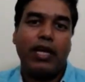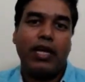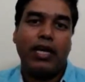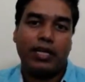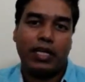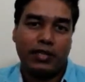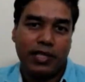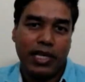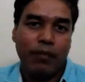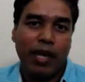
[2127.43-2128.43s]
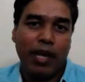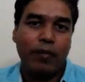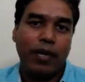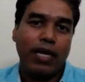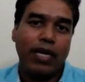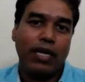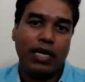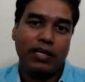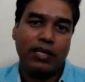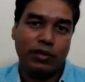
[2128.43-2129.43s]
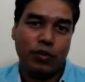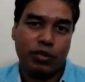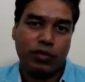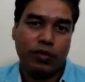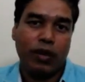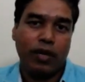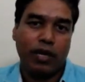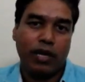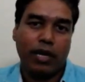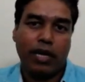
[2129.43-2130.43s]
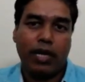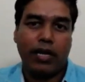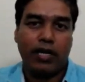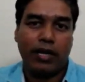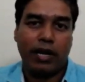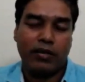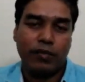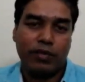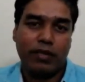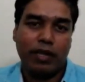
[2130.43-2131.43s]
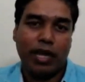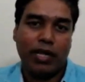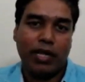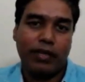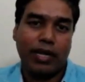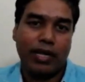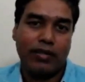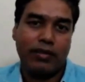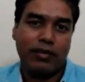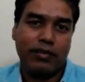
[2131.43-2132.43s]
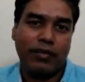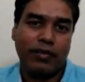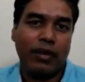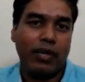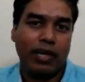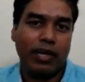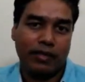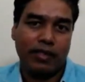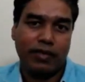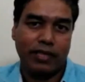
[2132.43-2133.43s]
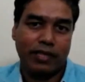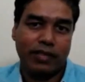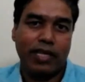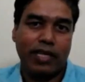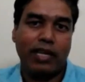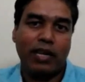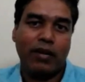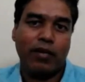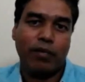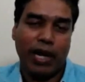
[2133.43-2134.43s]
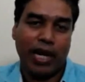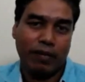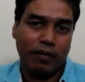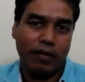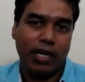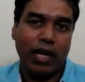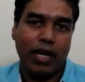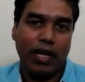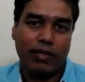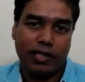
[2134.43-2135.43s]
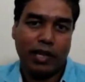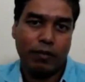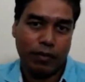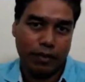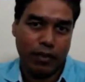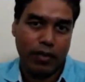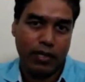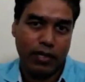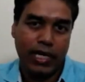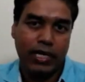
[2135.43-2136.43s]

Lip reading: the same element is used for transmission as well as for receiving the signal back from the sample, right?